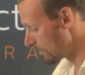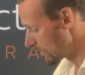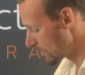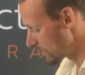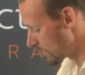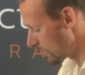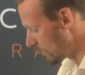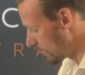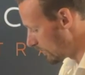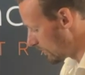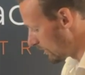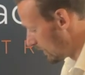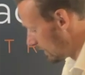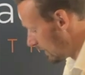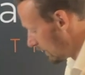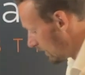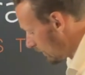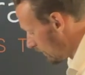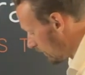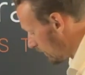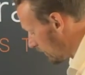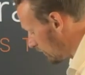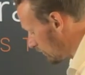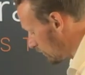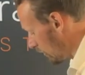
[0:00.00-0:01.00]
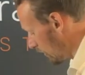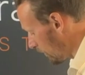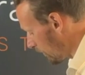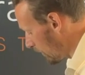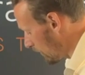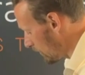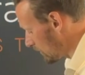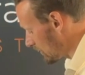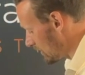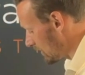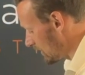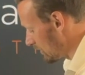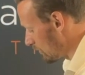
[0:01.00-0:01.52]
So the drop
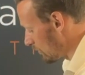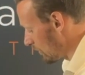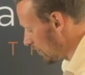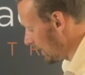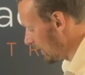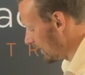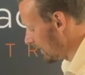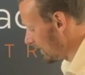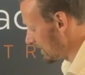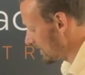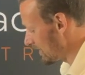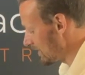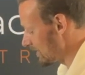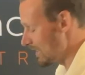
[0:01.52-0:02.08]
post is right in the